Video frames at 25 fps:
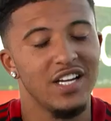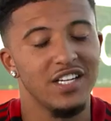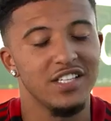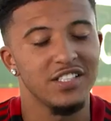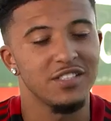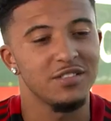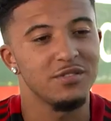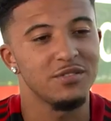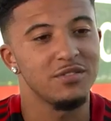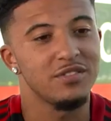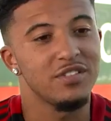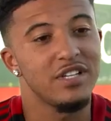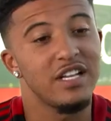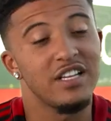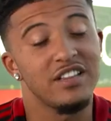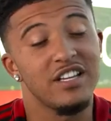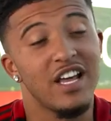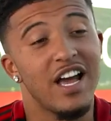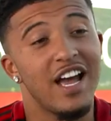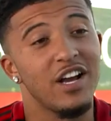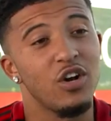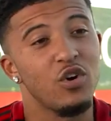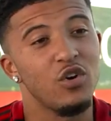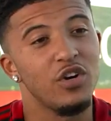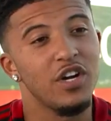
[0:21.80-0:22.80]
And that's the
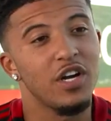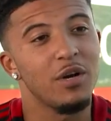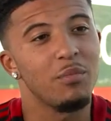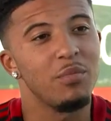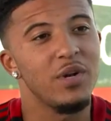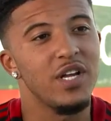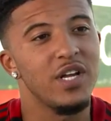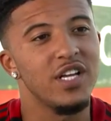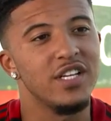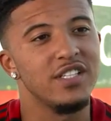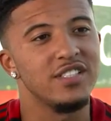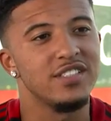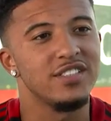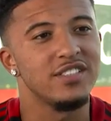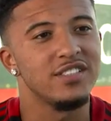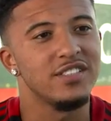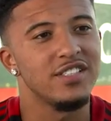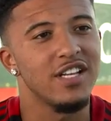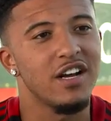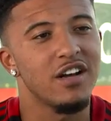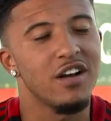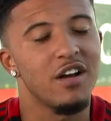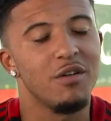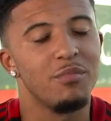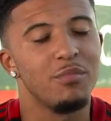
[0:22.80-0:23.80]
iconic players
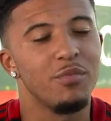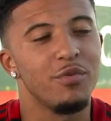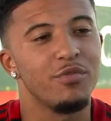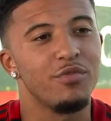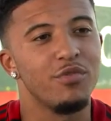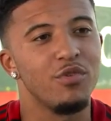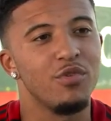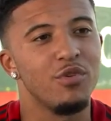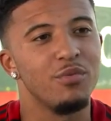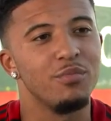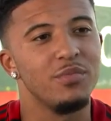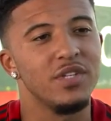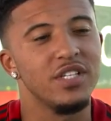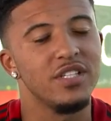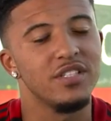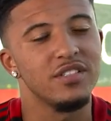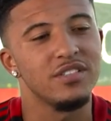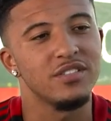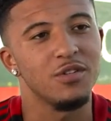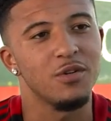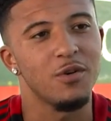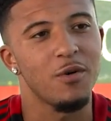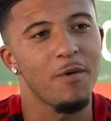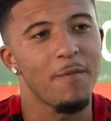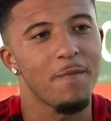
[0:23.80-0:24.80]
that come before me.
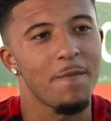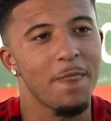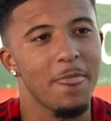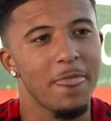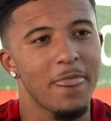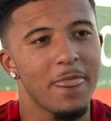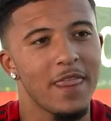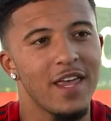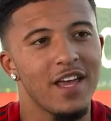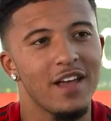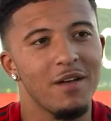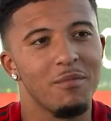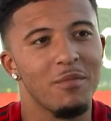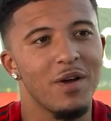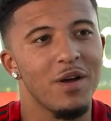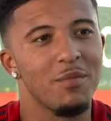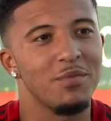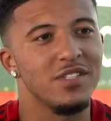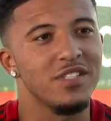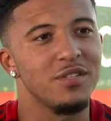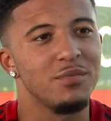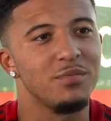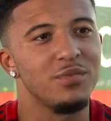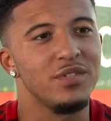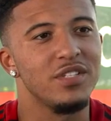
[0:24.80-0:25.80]
So, yeah, I'm happy
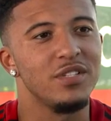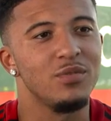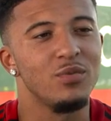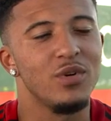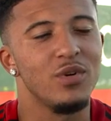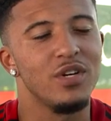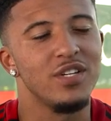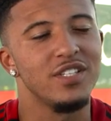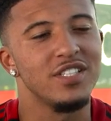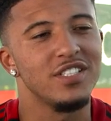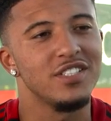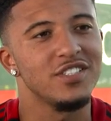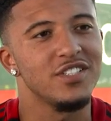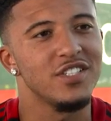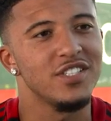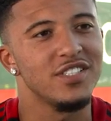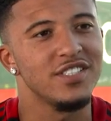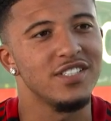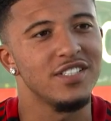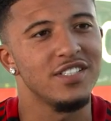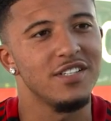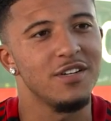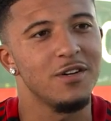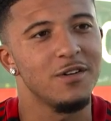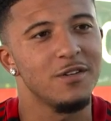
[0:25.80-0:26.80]
to be wearing this
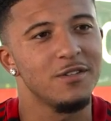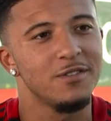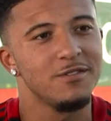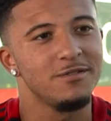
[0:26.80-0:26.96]
jersey now.